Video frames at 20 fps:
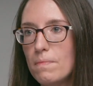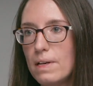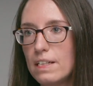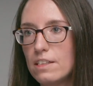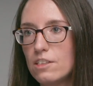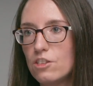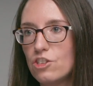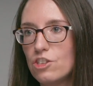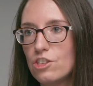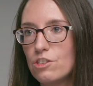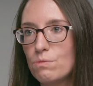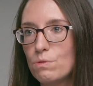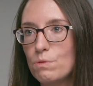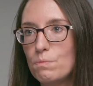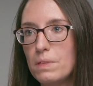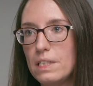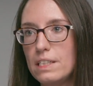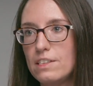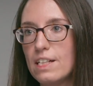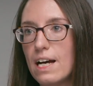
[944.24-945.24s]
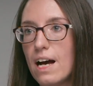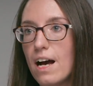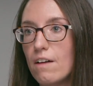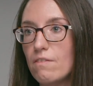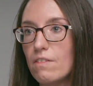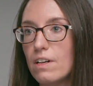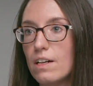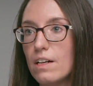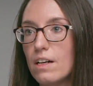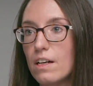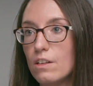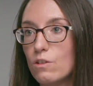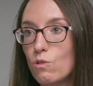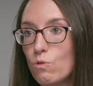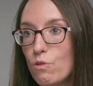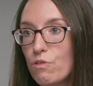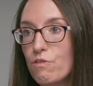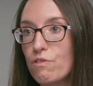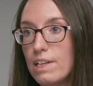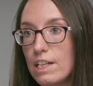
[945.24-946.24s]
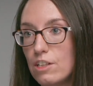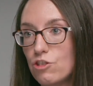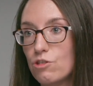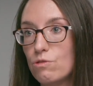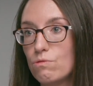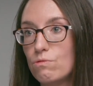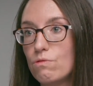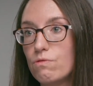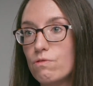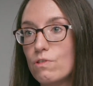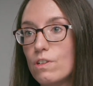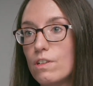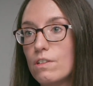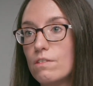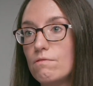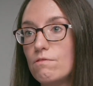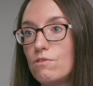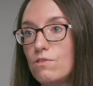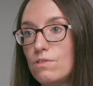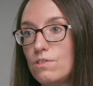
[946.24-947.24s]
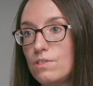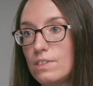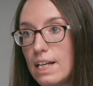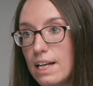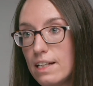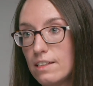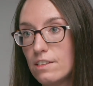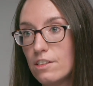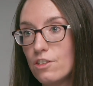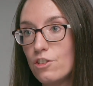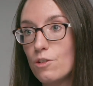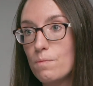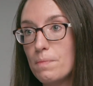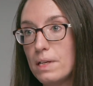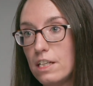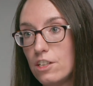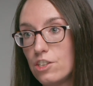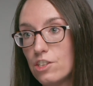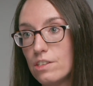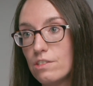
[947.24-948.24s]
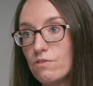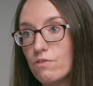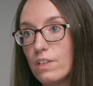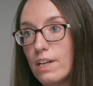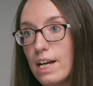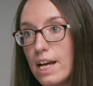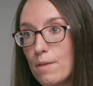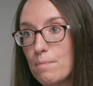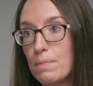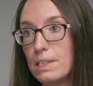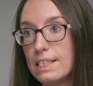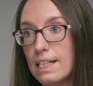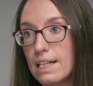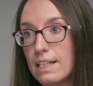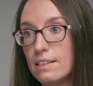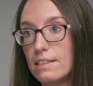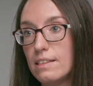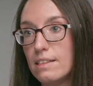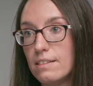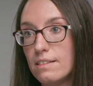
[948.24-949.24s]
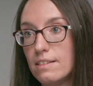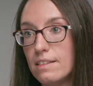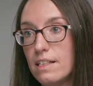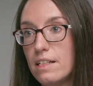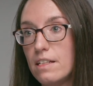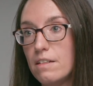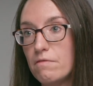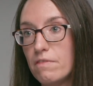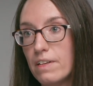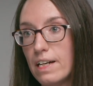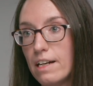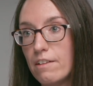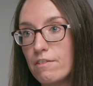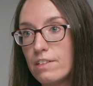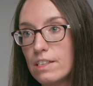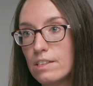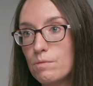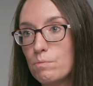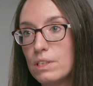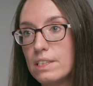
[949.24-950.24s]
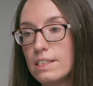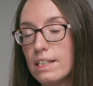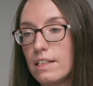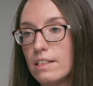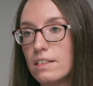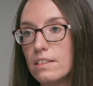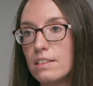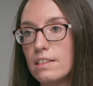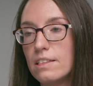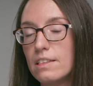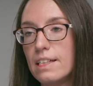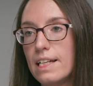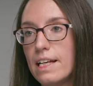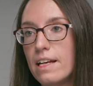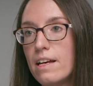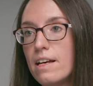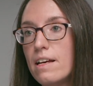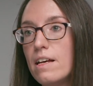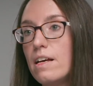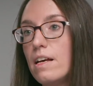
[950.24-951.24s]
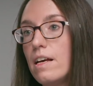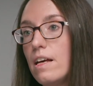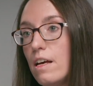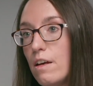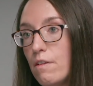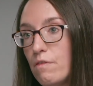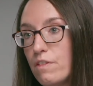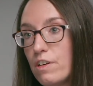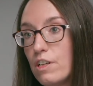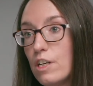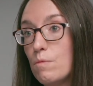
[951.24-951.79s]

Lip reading: messages would be to have a low threshold for testing your patients for hepatitis E virus, particularly if they're